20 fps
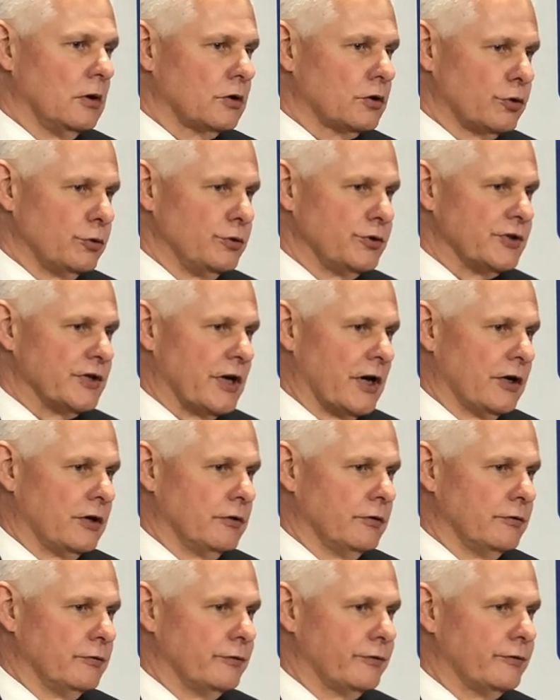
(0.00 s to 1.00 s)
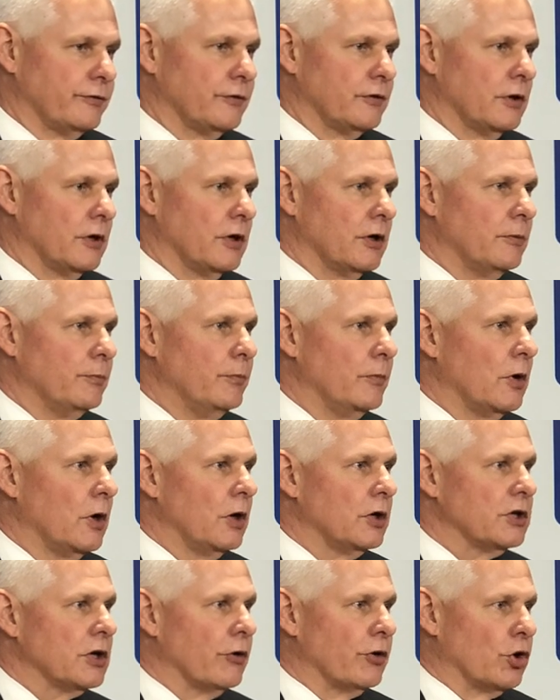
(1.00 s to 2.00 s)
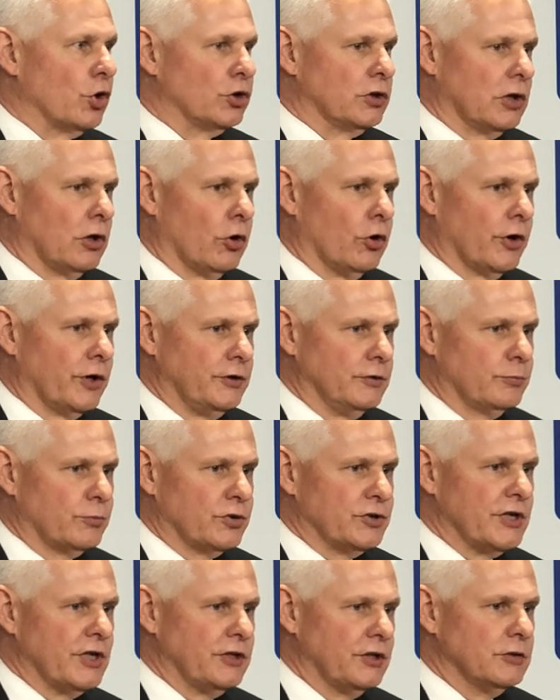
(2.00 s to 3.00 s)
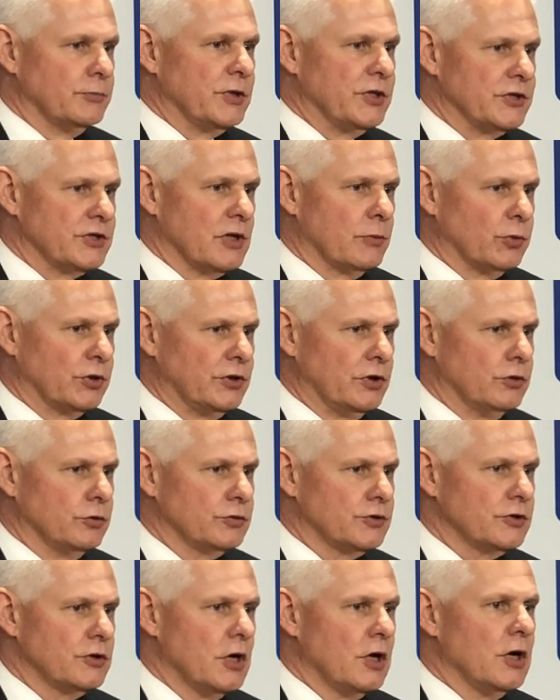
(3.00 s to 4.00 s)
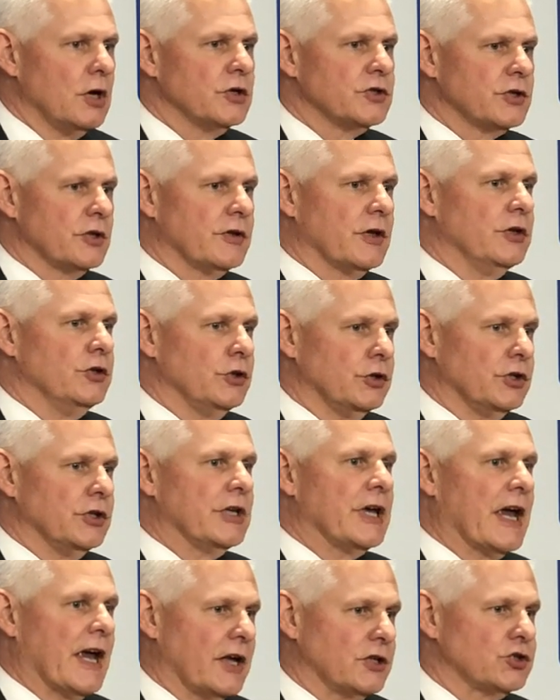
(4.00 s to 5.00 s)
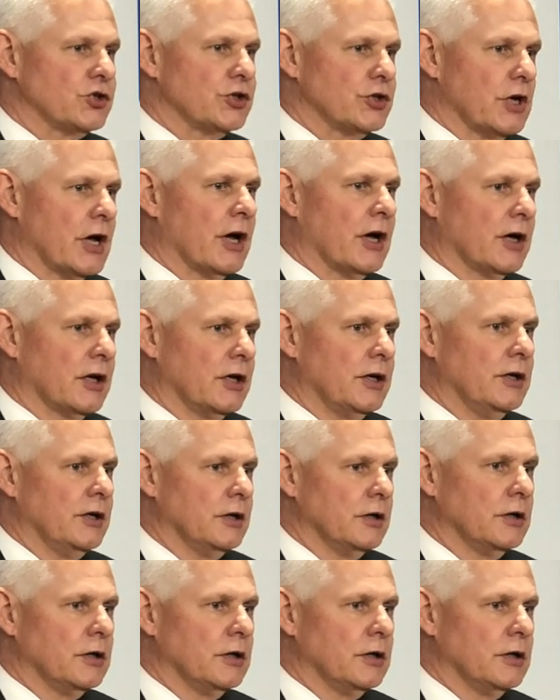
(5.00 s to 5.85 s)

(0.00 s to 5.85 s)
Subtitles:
crusade of going online, pretending to be someone else so that you can catch a